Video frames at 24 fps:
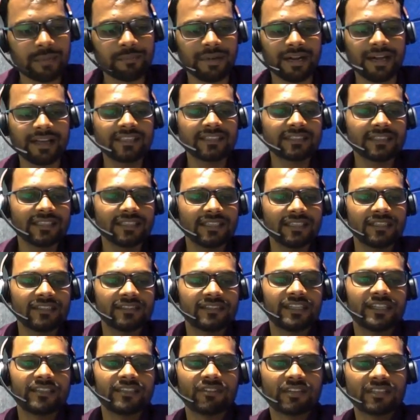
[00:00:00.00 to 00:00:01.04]
asked,
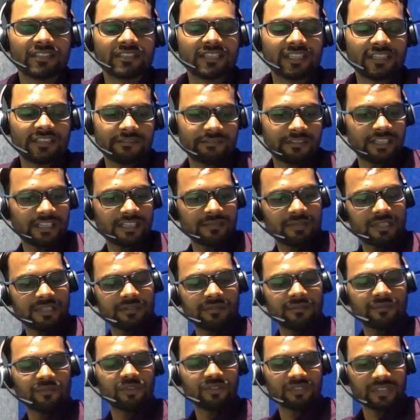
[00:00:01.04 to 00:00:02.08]
that what is the difference
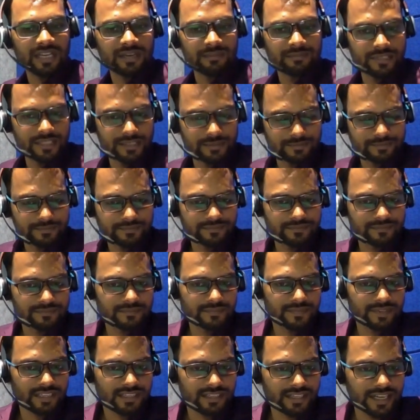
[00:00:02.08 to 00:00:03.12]
between both of them,
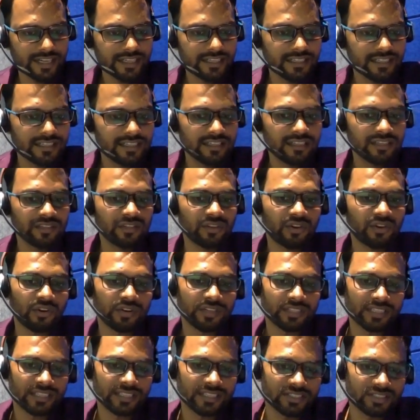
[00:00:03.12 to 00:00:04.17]
right?
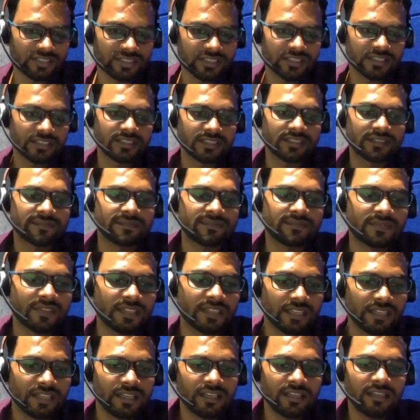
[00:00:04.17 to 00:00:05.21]
Concatenations.
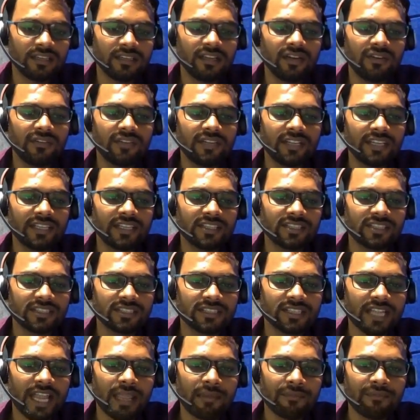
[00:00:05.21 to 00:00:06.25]
Now
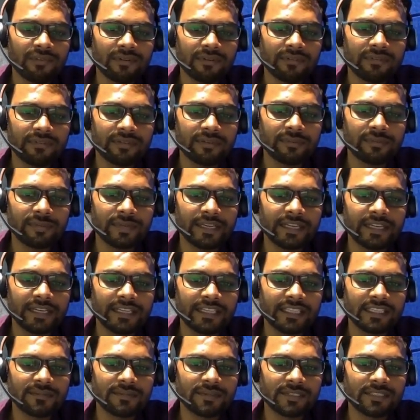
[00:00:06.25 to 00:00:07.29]
next type of print
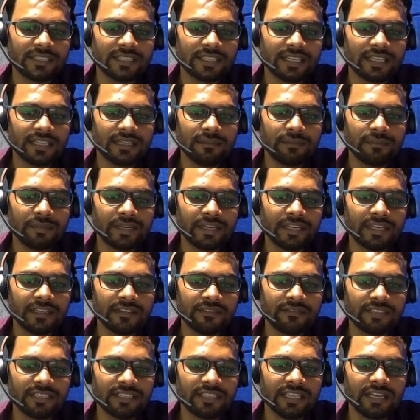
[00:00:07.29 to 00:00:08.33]
is basically print
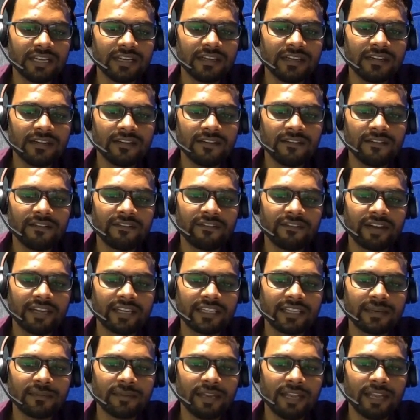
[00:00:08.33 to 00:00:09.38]
with the
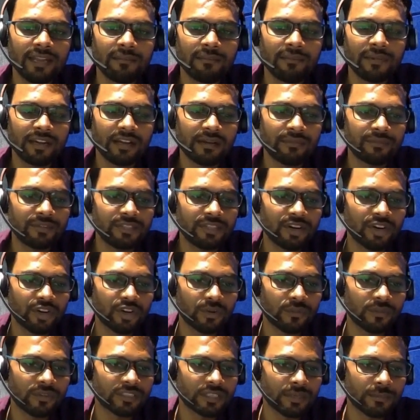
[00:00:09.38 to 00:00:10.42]
variable number of the
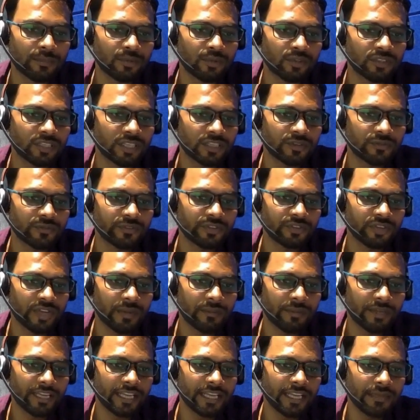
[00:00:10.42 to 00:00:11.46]
argument. Suppose that if you
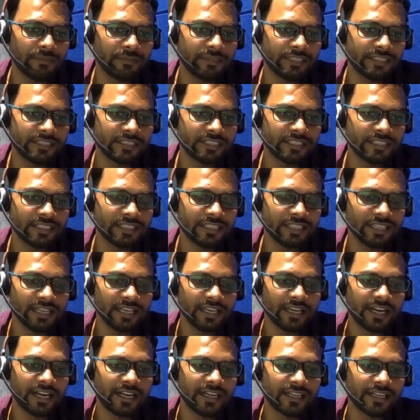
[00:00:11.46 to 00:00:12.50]
have a b c
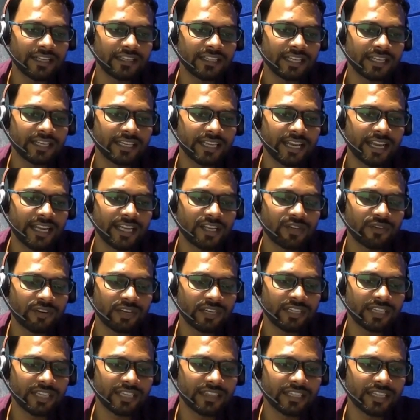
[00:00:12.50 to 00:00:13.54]
contain the 10,
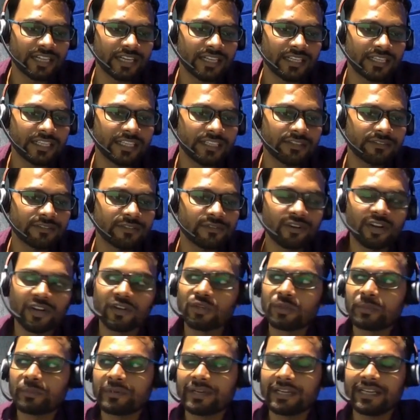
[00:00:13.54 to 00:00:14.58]
20 and 30, if you
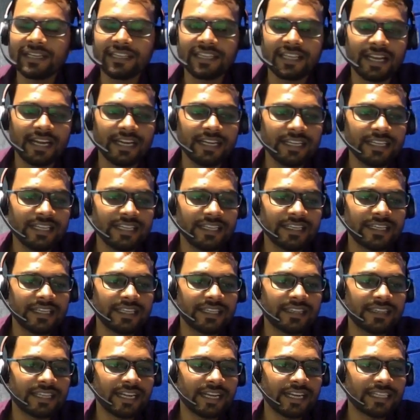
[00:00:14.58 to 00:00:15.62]
want to print that,
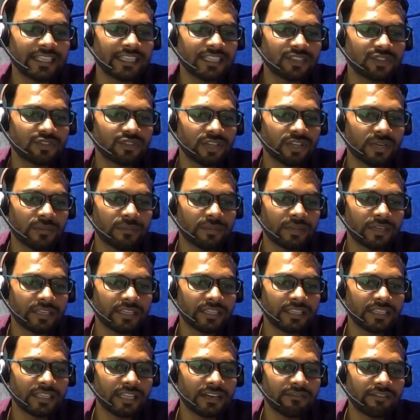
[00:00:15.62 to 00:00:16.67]
in that case you can
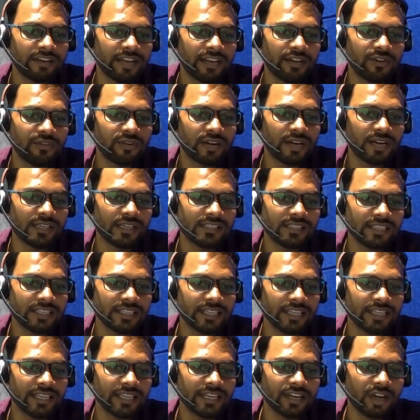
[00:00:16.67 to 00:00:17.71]
print it the value as
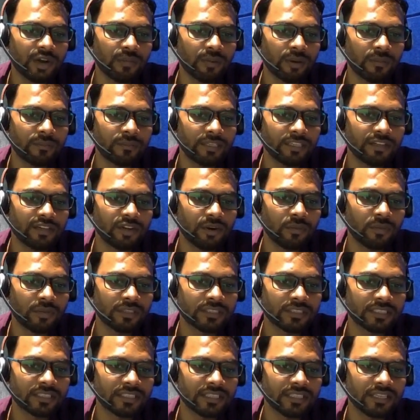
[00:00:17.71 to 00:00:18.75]
a comma b comma
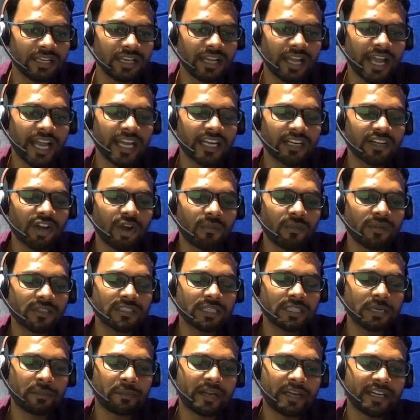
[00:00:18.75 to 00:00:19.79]
c, and comma
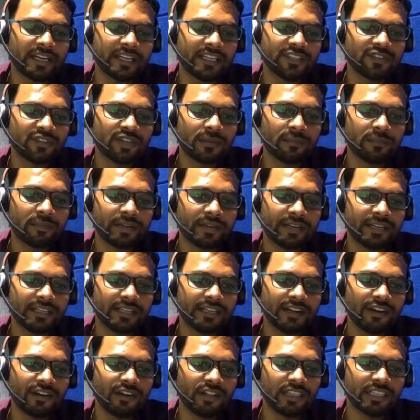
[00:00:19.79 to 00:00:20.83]
separated you can print
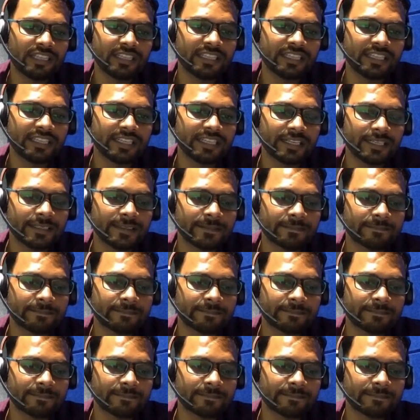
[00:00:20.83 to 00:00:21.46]
all the data.